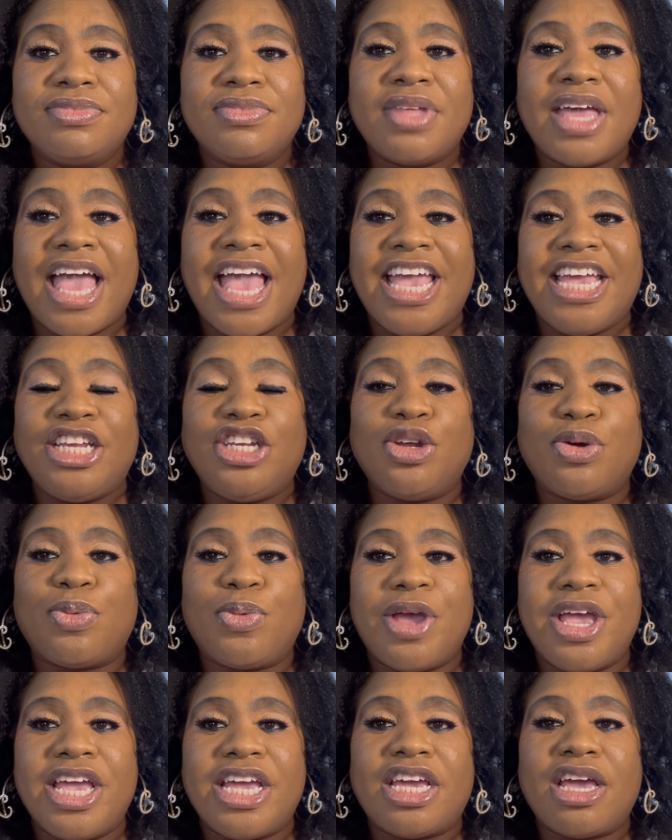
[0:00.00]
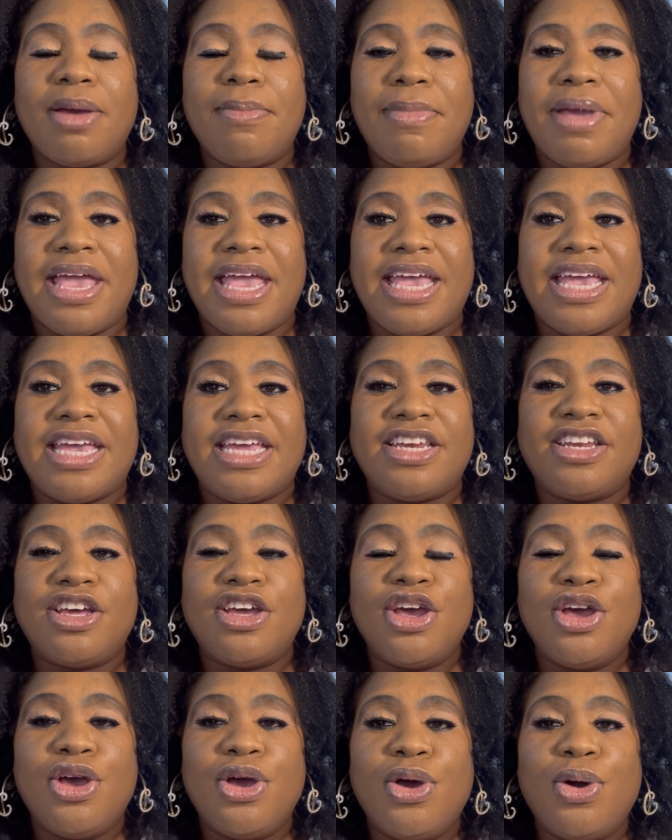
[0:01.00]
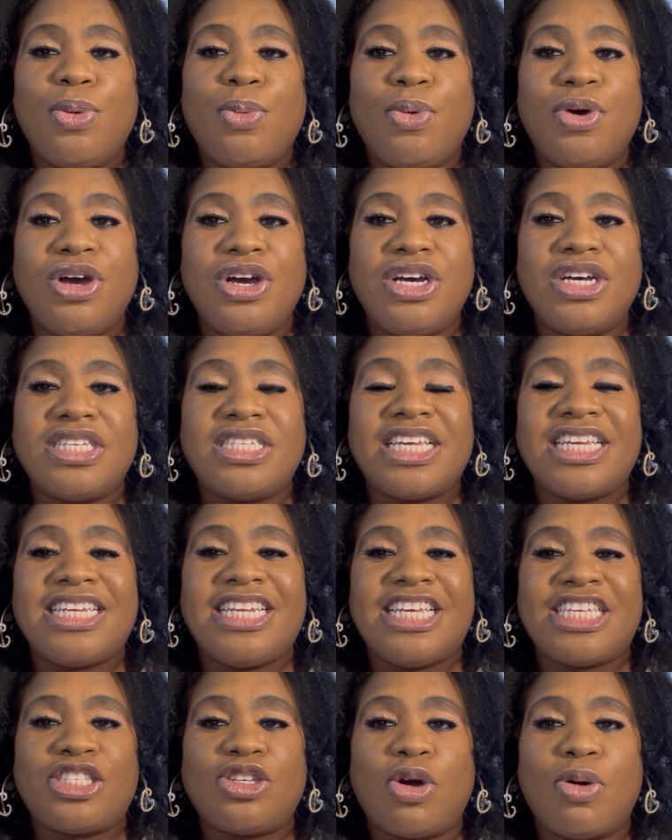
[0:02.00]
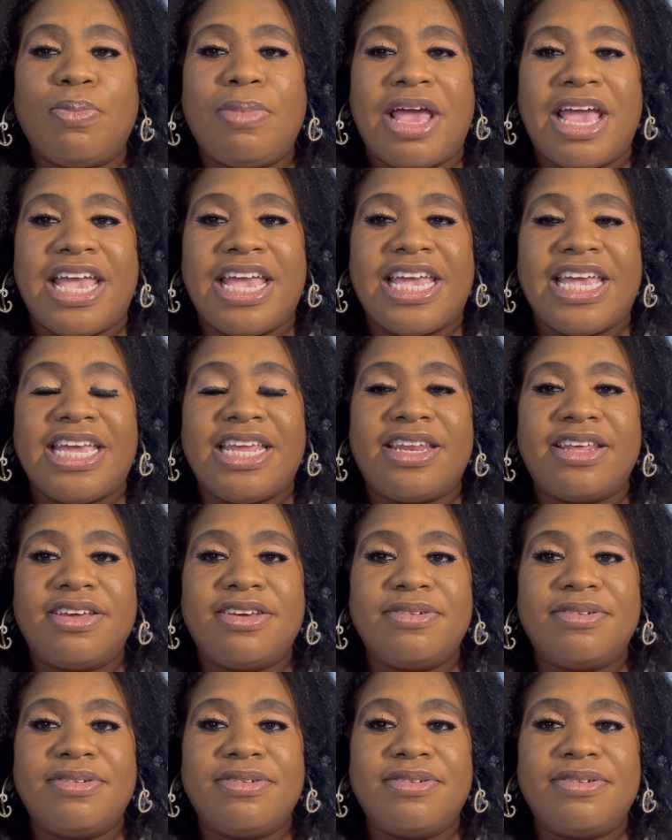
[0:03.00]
a direct command was disobeyed.